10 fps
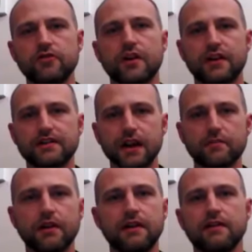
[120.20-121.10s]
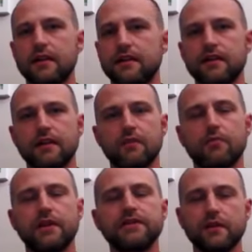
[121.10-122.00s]
trying to attack me, then
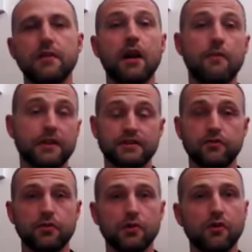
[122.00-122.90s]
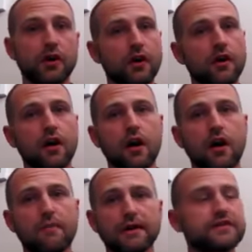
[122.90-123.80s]
please don't be alarmed, that's normal.
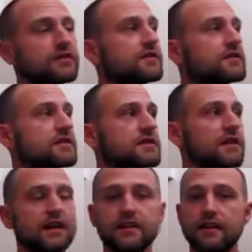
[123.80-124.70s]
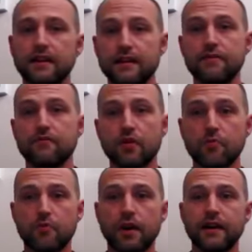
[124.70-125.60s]
My son's in the living
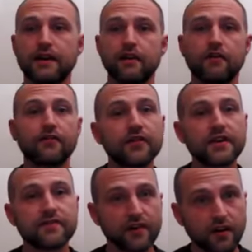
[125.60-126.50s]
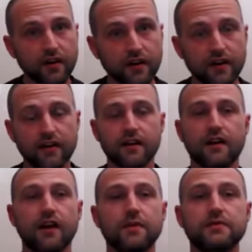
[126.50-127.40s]
room playing on FIFA,
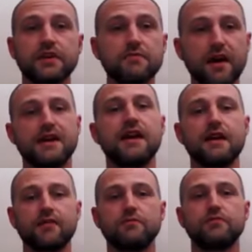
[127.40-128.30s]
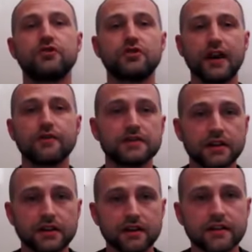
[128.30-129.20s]
so you may hear him
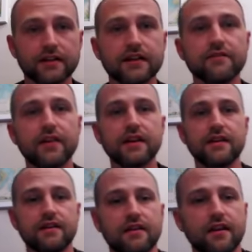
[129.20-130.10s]
shouting at the TV.